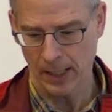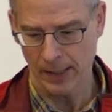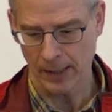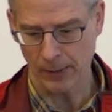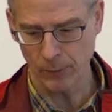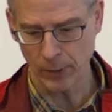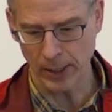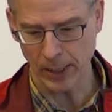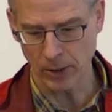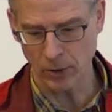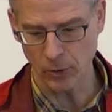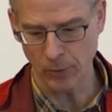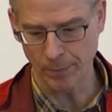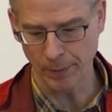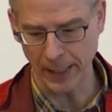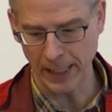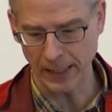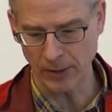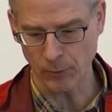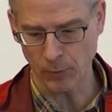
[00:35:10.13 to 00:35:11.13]
Then we can do
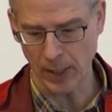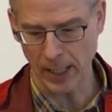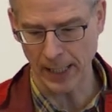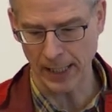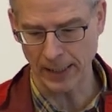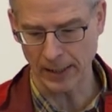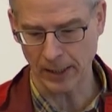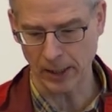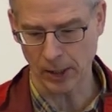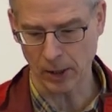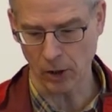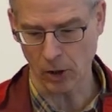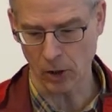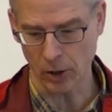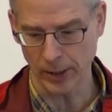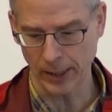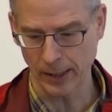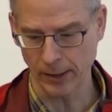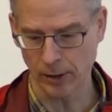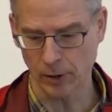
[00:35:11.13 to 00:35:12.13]
brain-wide
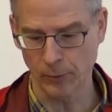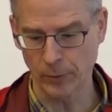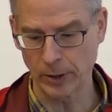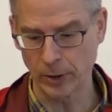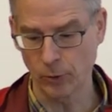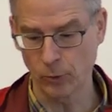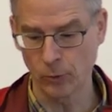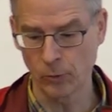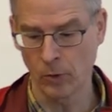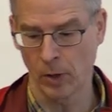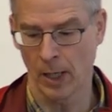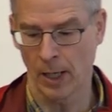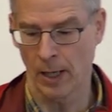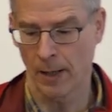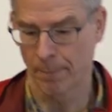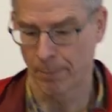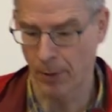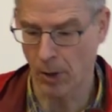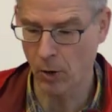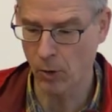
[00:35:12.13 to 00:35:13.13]
recording. So we do
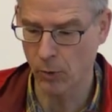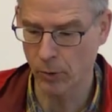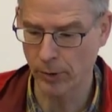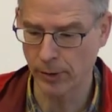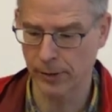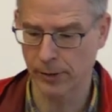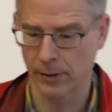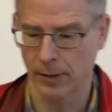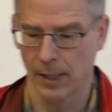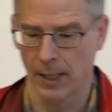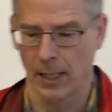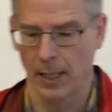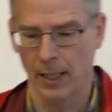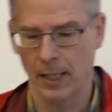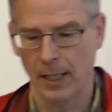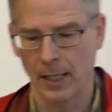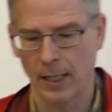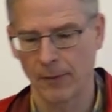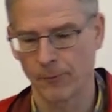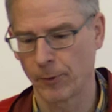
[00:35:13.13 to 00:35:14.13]
both
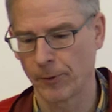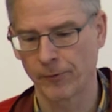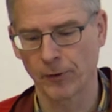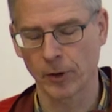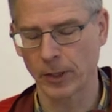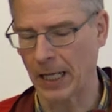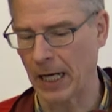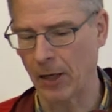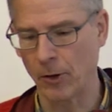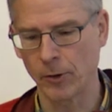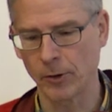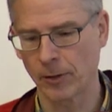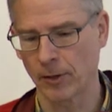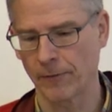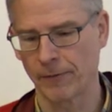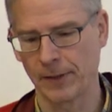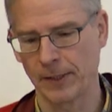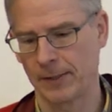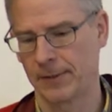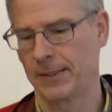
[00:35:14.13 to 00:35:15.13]
and we've got hours
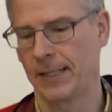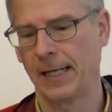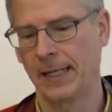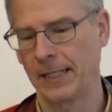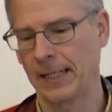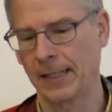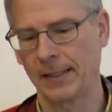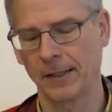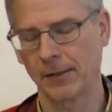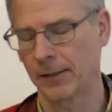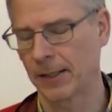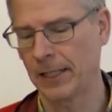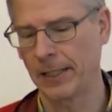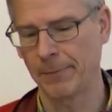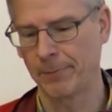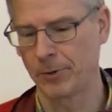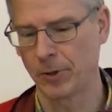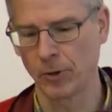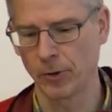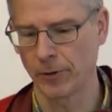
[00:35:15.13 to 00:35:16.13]
of this data, and it's really
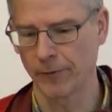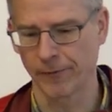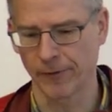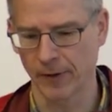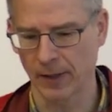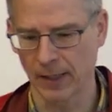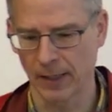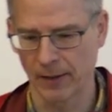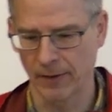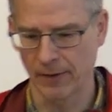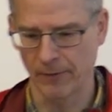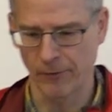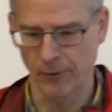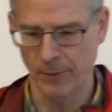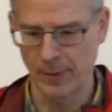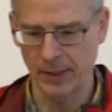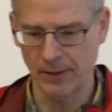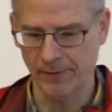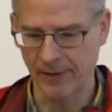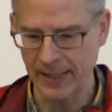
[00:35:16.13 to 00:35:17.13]
beautiful. For
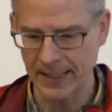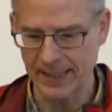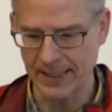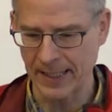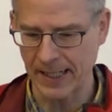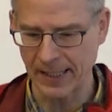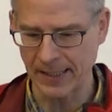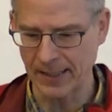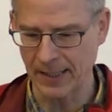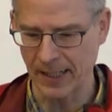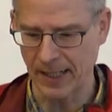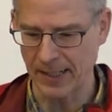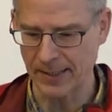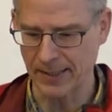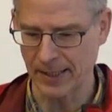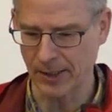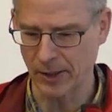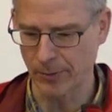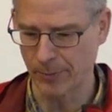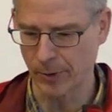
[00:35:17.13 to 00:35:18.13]
me, it's very
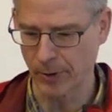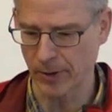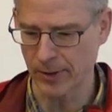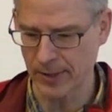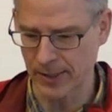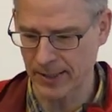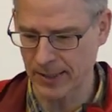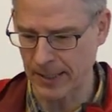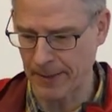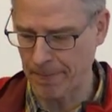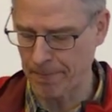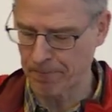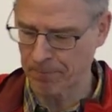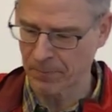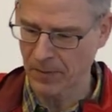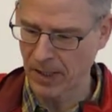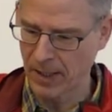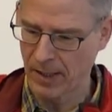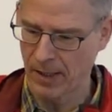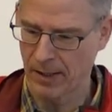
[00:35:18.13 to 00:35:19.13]
tantalizing to put on
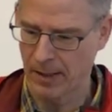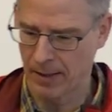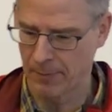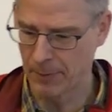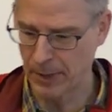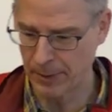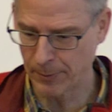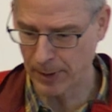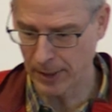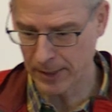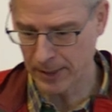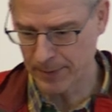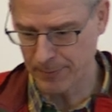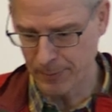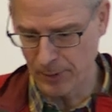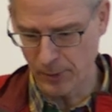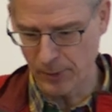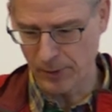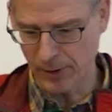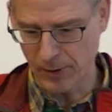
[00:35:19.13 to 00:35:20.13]
some minimalist
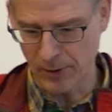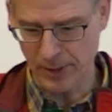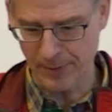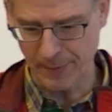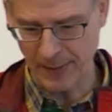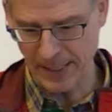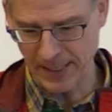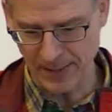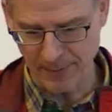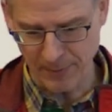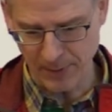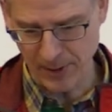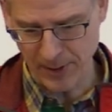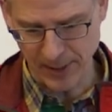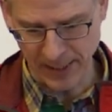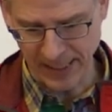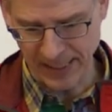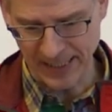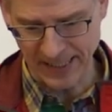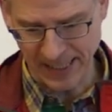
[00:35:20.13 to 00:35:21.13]
music or space
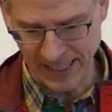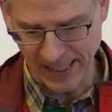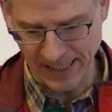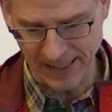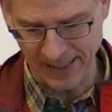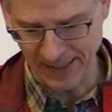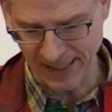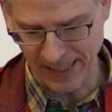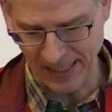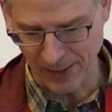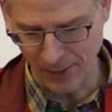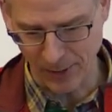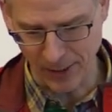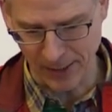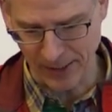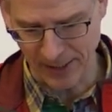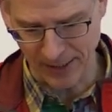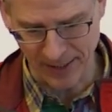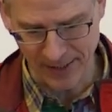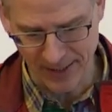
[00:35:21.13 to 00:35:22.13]
music at night and then look
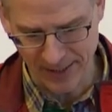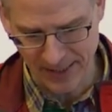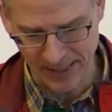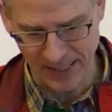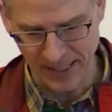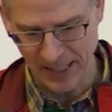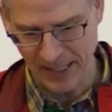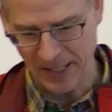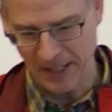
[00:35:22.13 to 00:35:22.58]
at this?